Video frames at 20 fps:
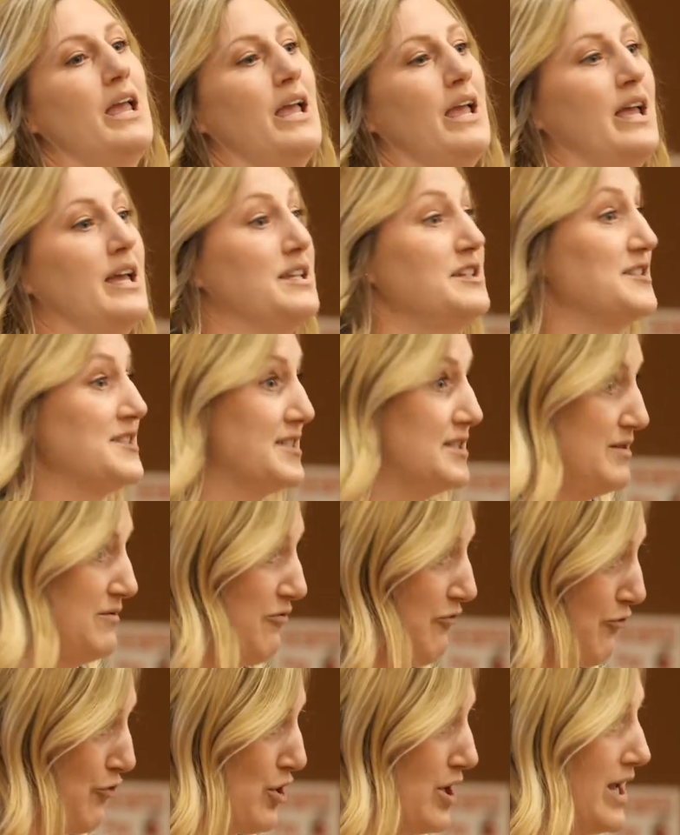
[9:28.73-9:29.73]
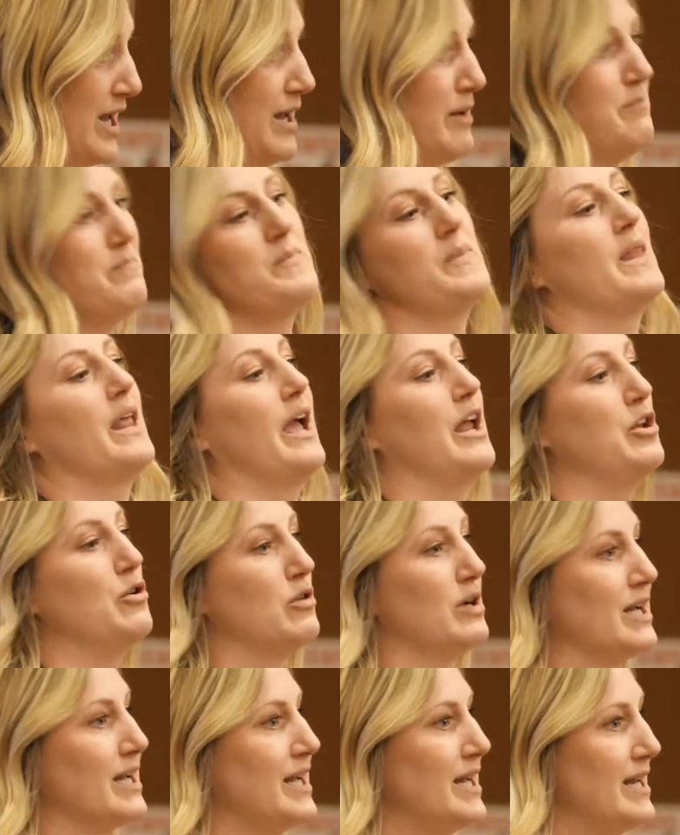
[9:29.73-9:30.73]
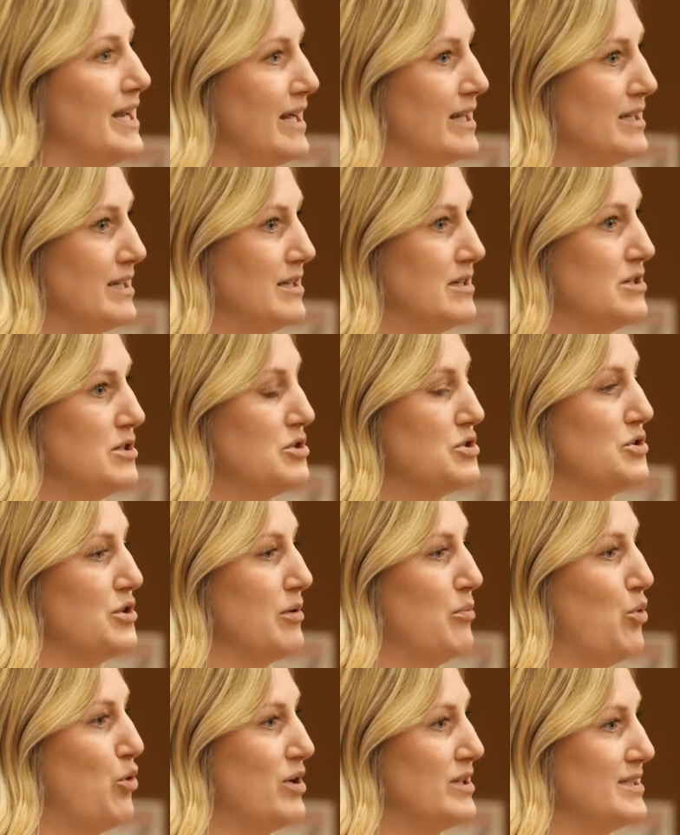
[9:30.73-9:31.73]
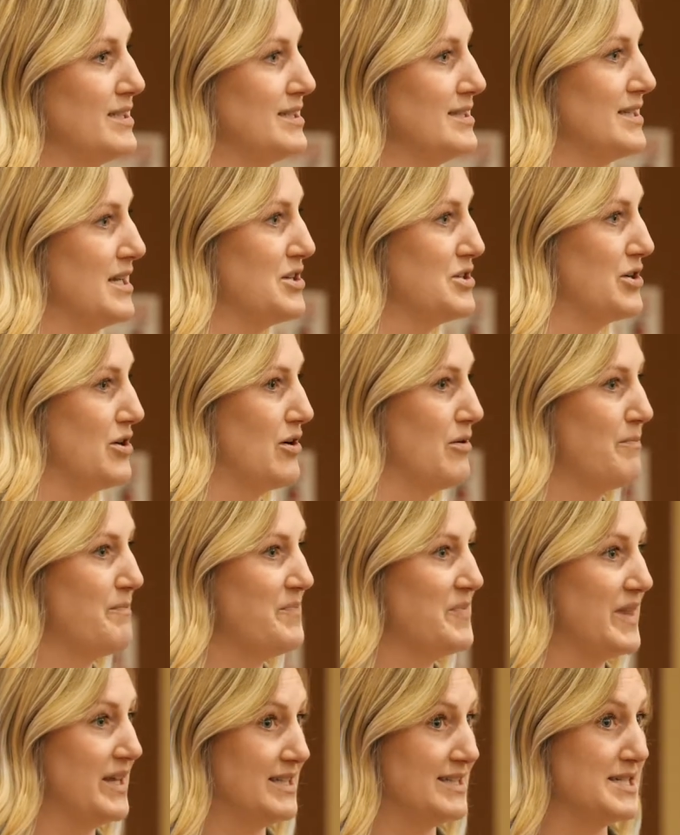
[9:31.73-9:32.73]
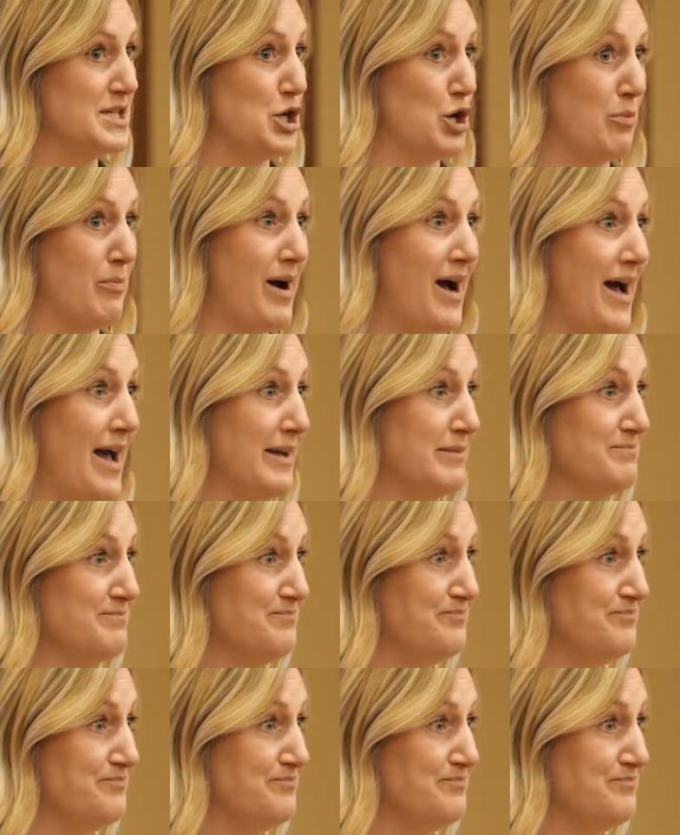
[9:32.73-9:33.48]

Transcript: it's free, and you'll get connected to the poison center that's nearby.